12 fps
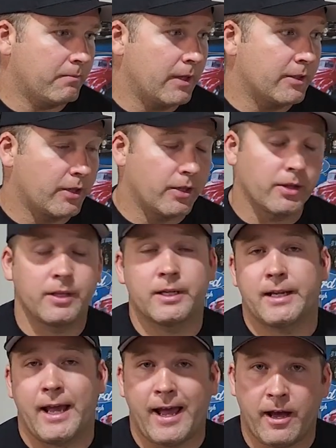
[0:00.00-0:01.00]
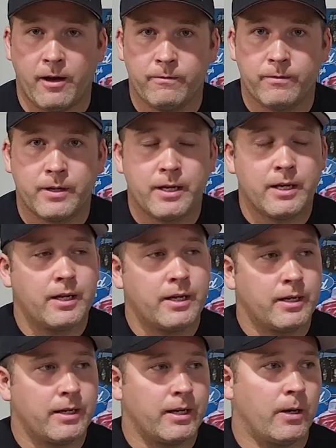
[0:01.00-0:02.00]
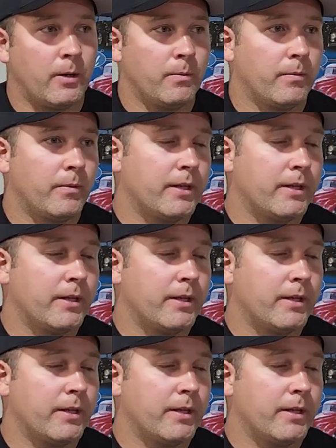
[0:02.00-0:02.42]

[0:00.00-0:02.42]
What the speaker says: is a good thing to have. Now,